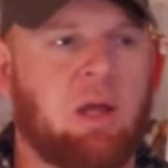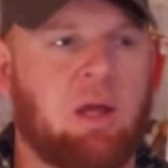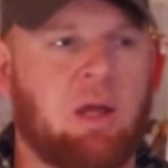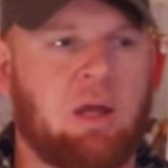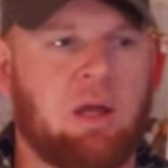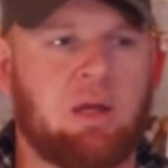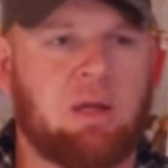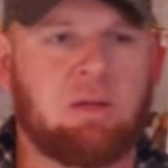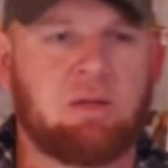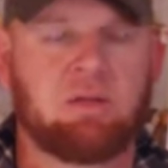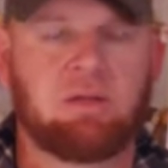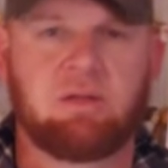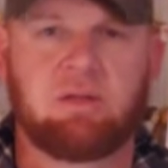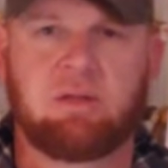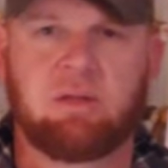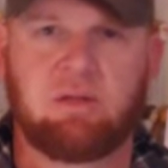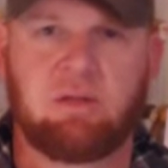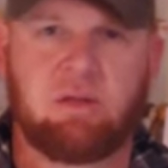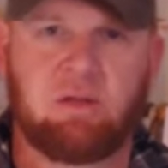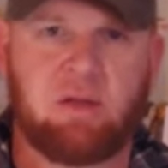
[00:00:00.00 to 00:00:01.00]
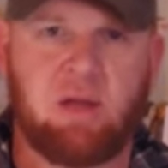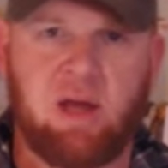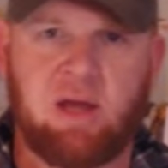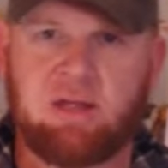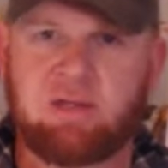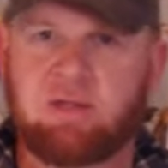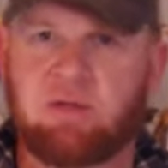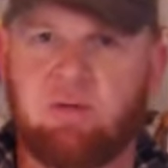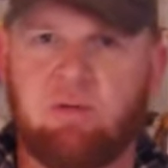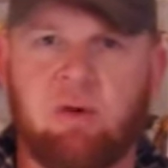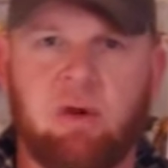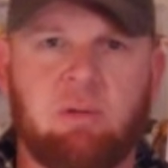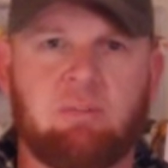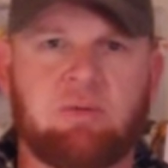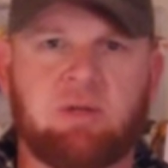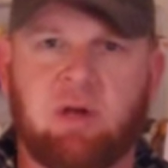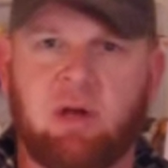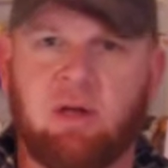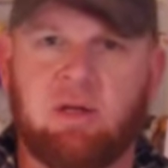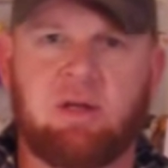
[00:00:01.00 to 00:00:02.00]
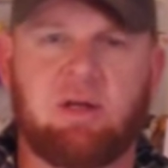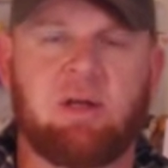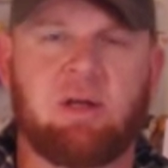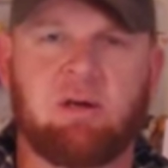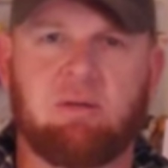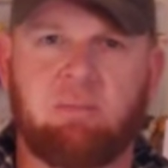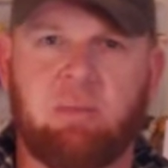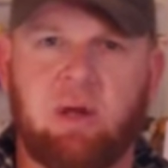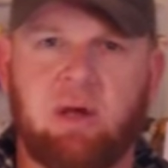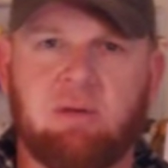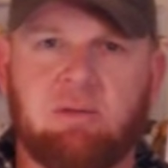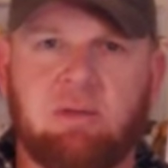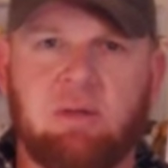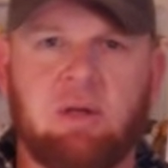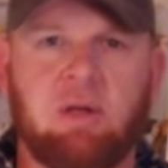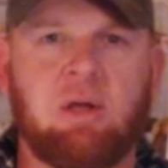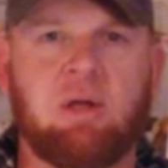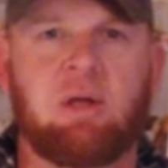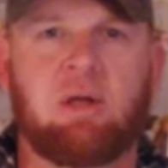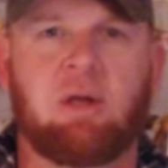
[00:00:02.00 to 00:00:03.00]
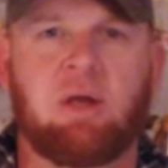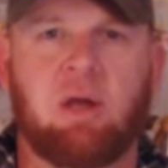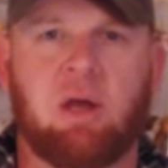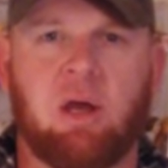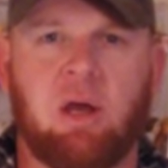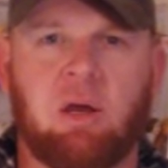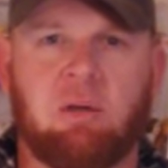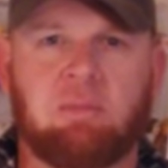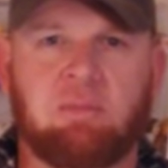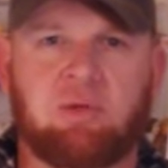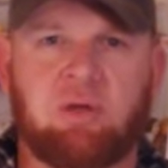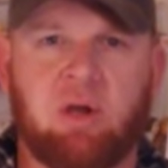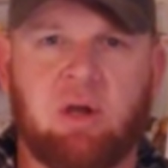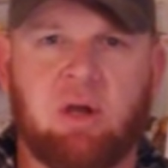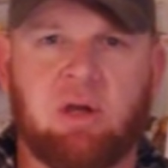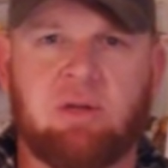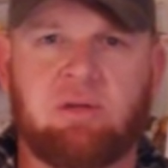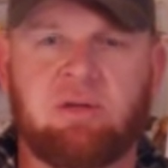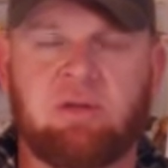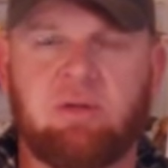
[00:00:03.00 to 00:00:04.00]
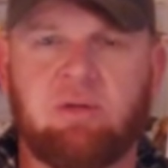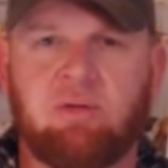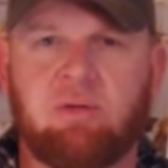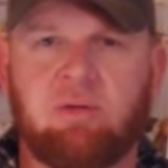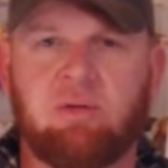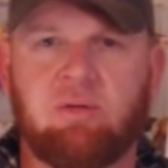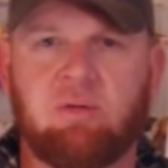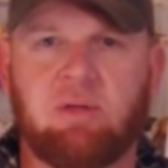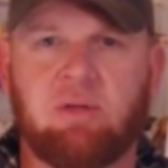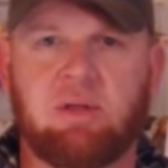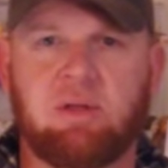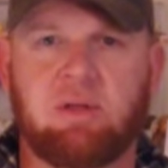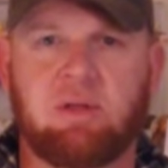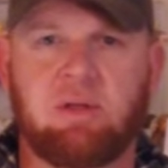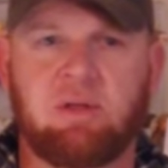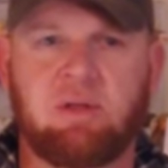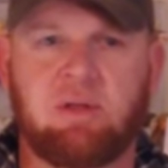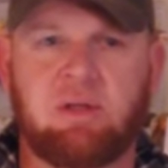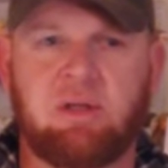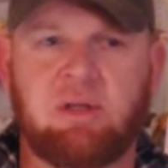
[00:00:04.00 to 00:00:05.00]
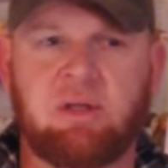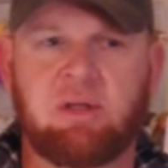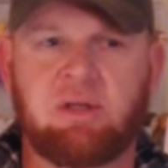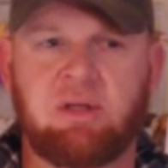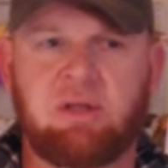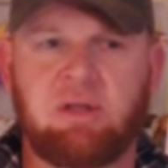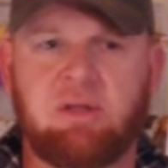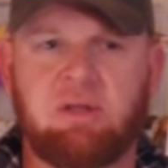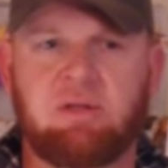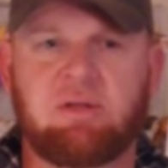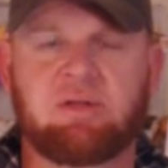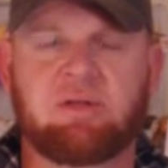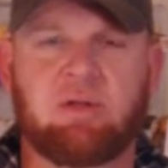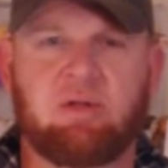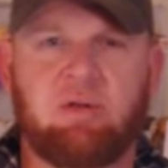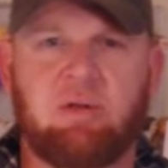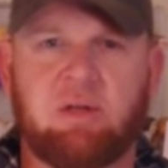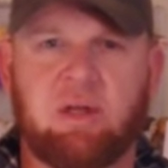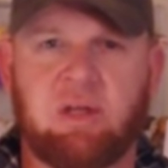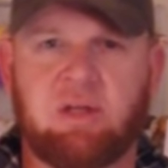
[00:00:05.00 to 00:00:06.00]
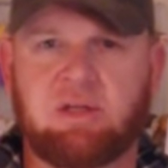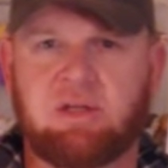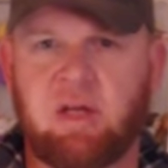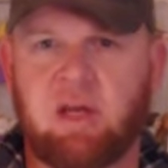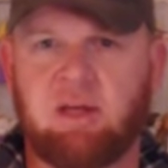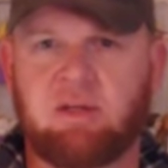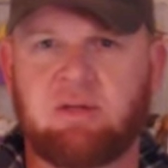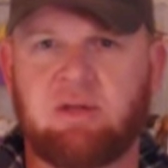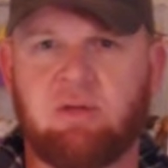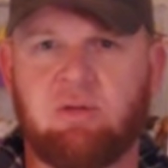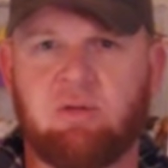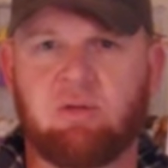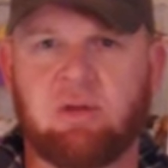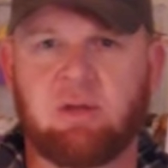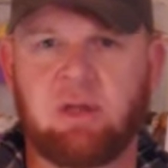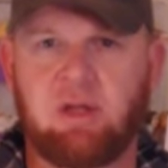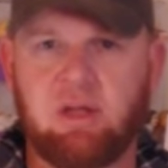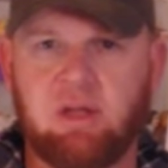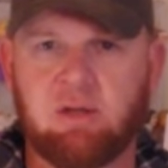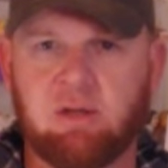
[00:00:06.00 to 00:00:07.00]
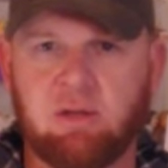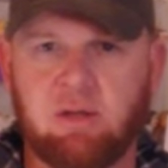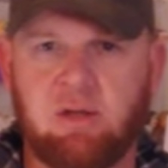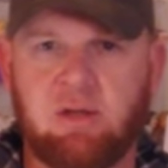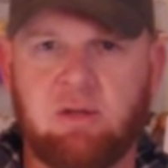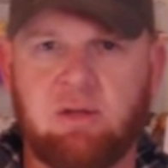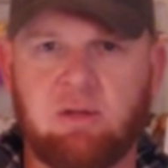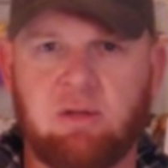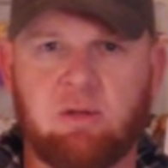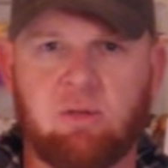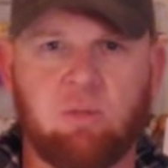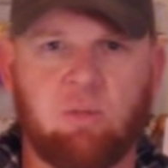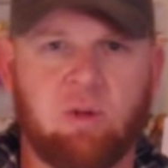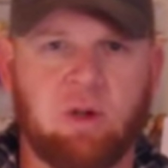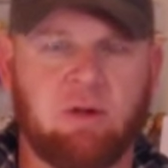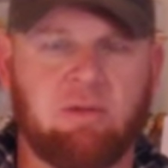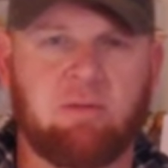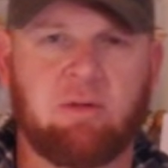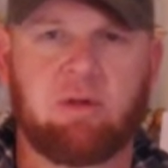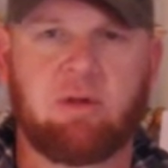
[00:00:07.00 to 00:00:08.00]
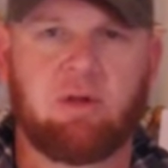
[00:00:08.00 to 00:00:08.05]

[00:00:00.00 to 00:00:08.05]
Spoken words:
and that's who I'm trying to help out. I'm trying to get it so you can tattoo legally wherever